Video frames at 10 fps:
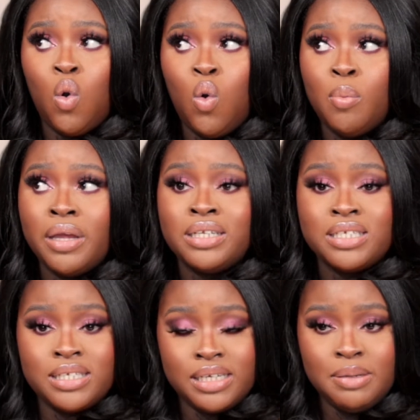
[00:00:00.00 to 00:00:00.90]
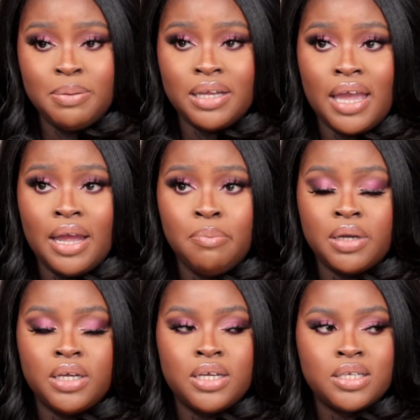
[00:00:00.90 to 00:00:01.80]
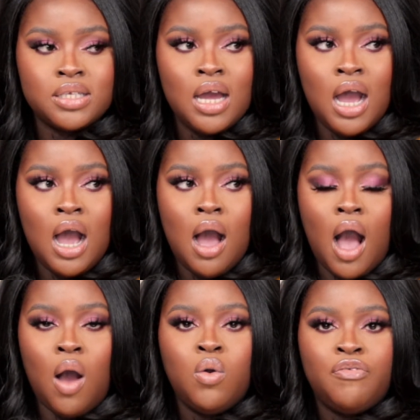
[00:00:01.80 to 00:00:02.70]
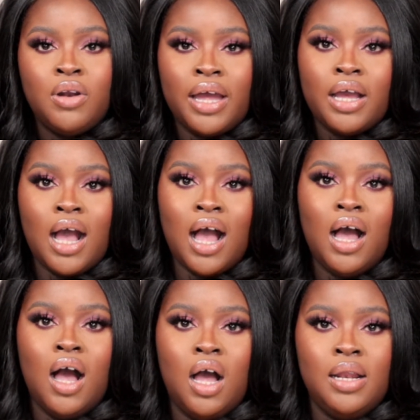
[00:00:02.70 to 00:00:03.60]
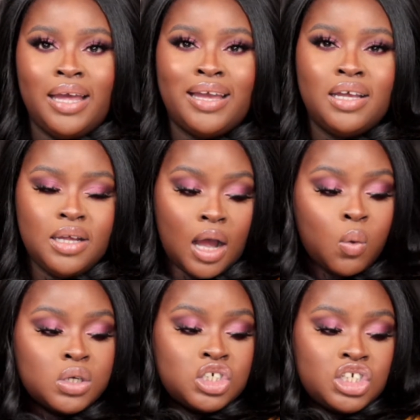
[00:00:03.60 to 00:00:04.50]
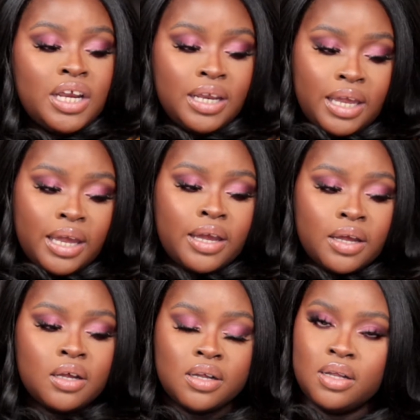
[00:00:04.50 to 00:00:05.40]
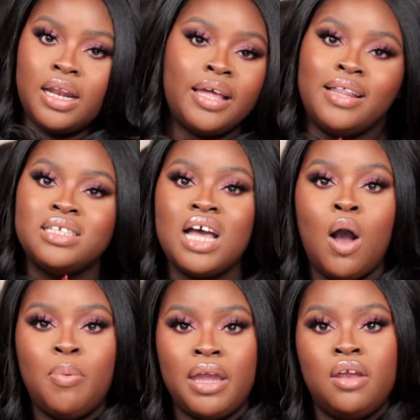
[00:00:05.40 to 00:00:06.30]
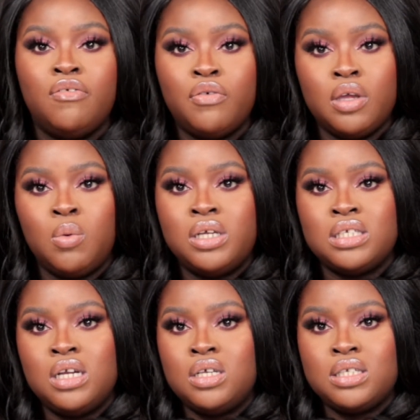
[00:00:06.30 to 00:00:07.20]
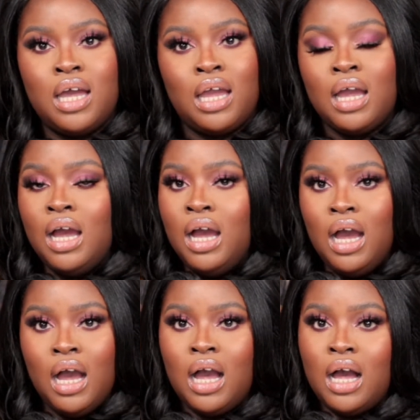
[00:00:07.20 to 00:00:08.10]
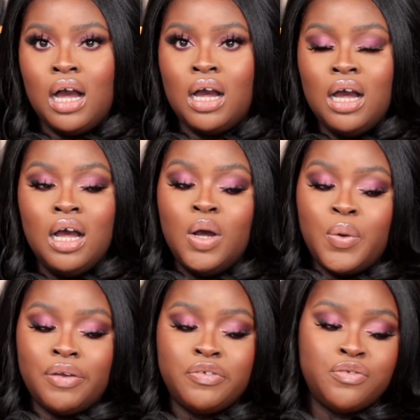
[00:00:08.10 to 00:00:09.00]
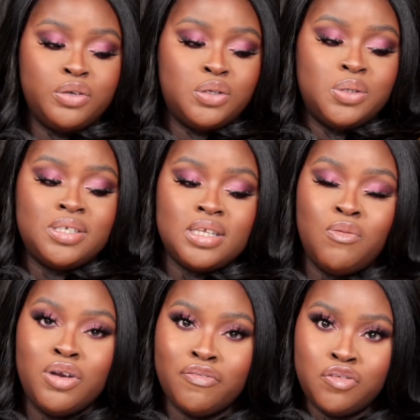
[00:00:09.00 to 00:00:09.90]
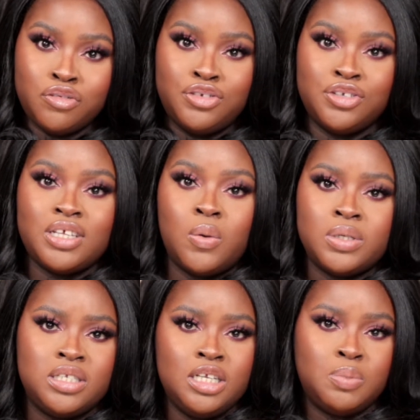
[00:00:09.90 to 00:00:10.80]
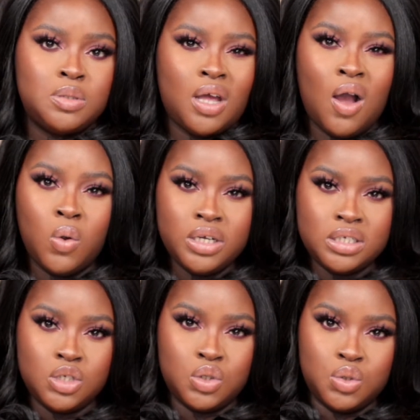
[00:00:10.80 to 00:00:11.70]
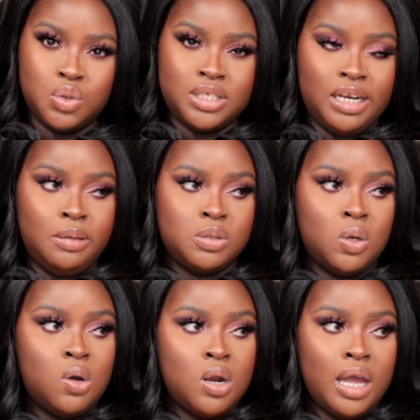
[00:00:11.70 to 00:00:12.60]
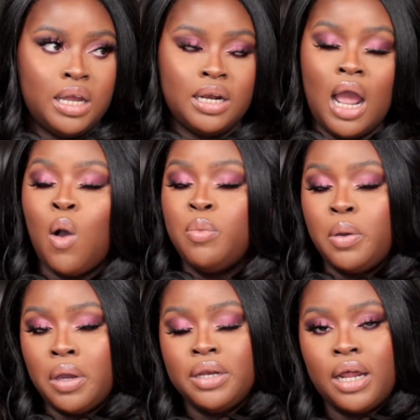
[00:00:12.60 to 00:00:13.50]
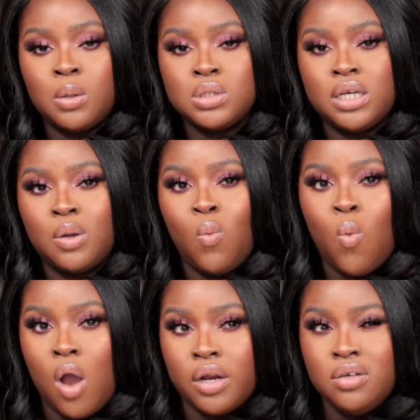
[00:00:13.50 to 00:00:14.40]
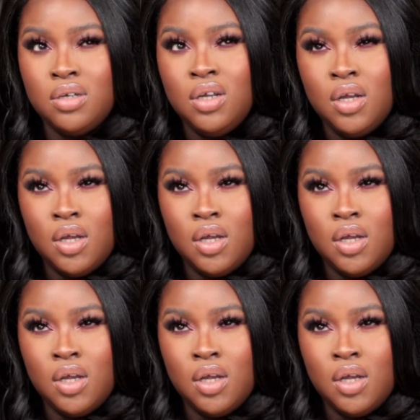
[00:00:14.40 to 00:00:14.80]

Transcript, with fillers: home and sleep again because I would feel like like I was shaking. Like that's how painful it was. And I was like, uh-uh, we have to reduce we have to reduce our sleeps. I only did two sleeps, so like I'll be going down to like one